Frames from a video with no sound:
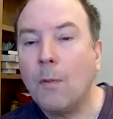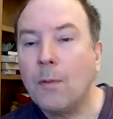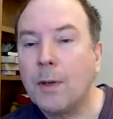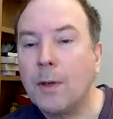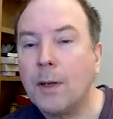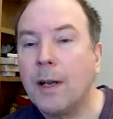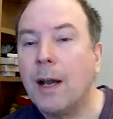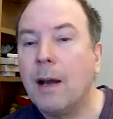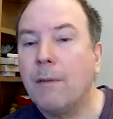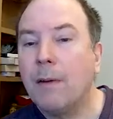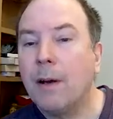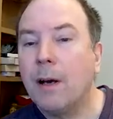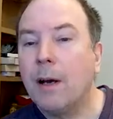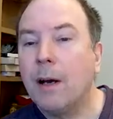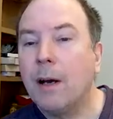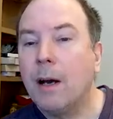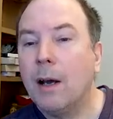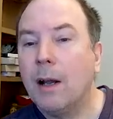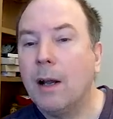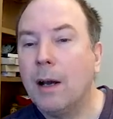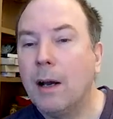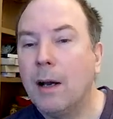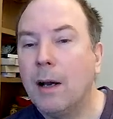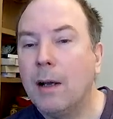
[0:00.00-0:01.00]
often have
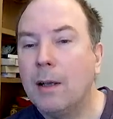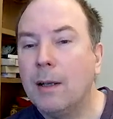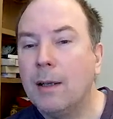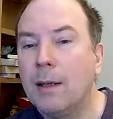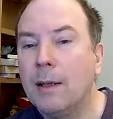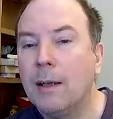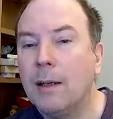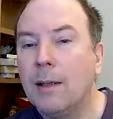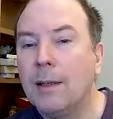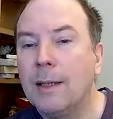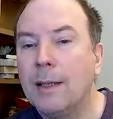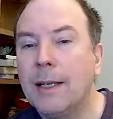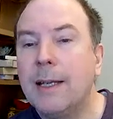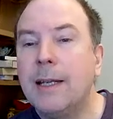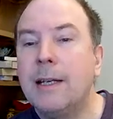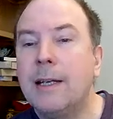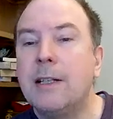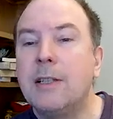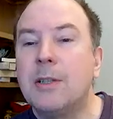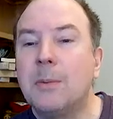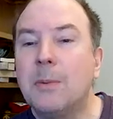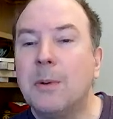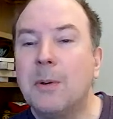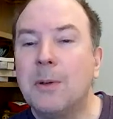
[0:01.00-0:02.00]
a
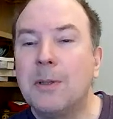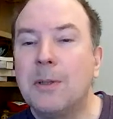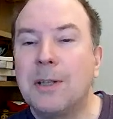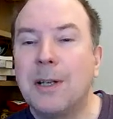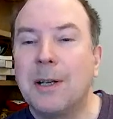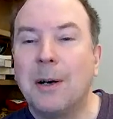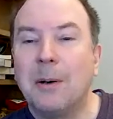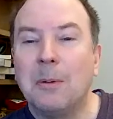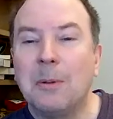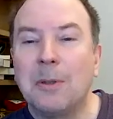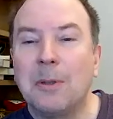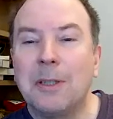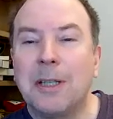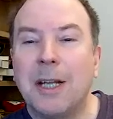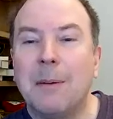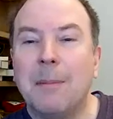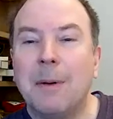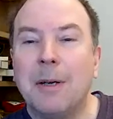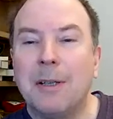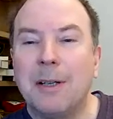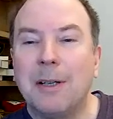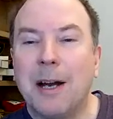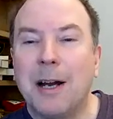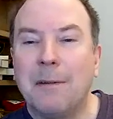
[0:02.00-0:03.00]
lean towards an older
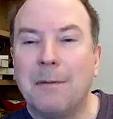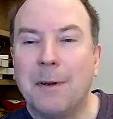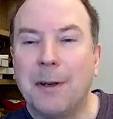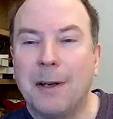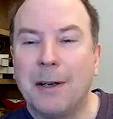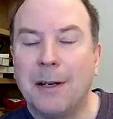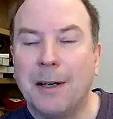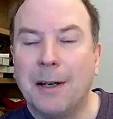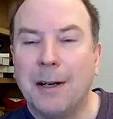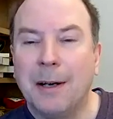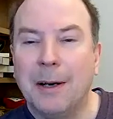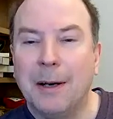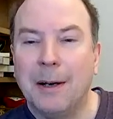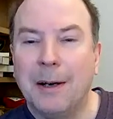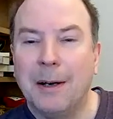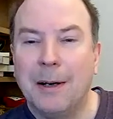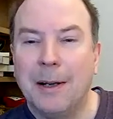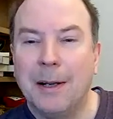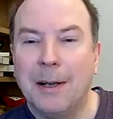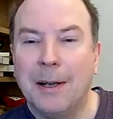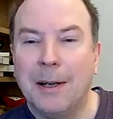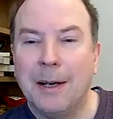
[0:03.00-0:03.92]
demographic.